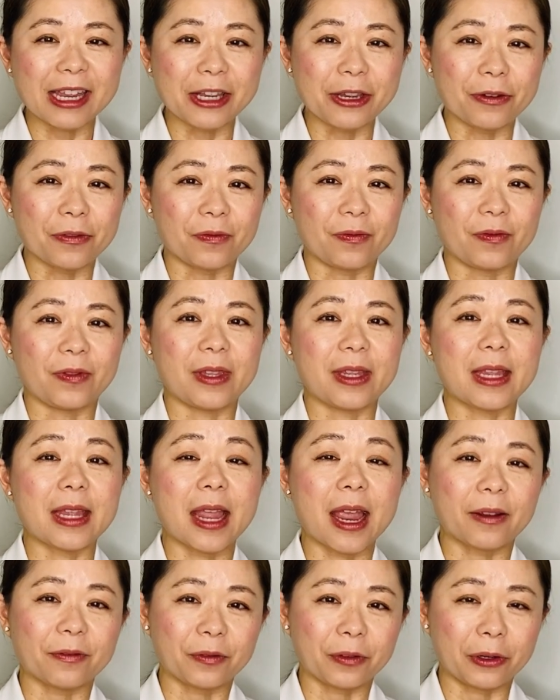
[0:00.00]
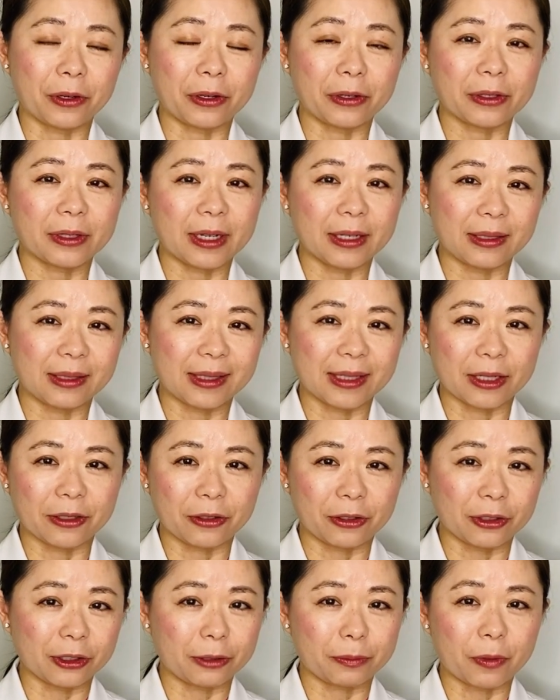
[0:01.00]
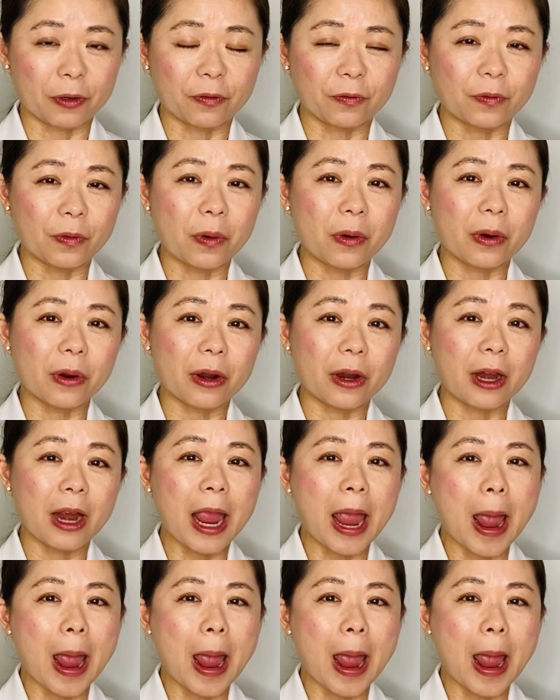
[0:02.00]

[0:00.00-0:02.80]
you've never considered before.